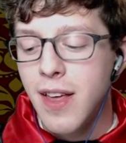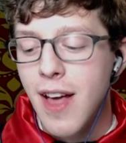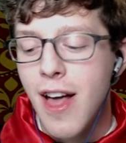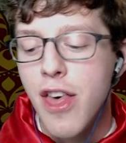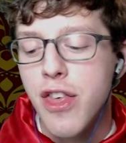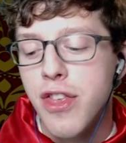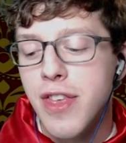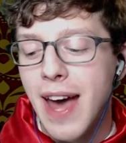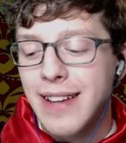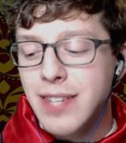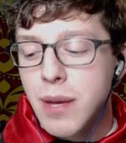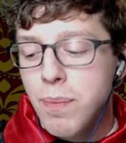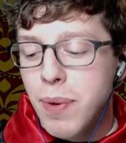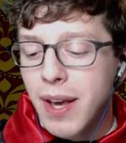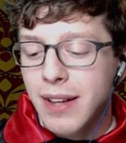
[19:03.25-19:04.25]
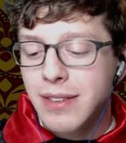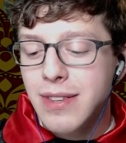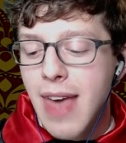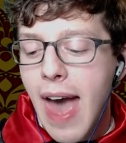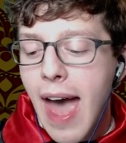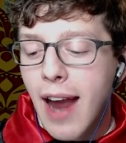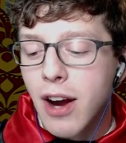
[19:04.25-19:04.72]
"That's a big
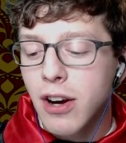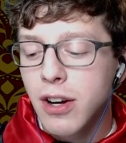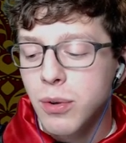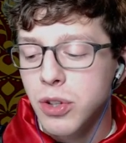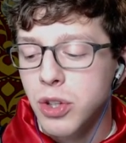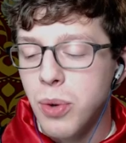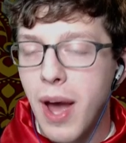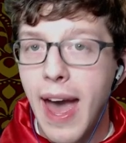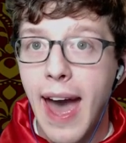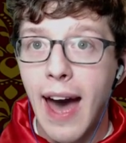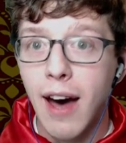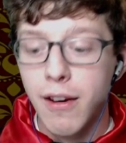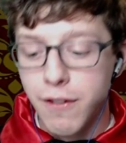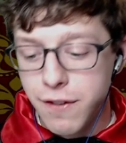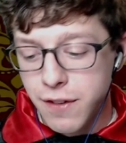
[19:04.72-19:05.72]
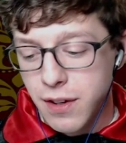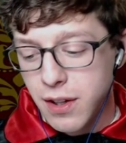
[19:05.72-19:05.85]
dagger you have.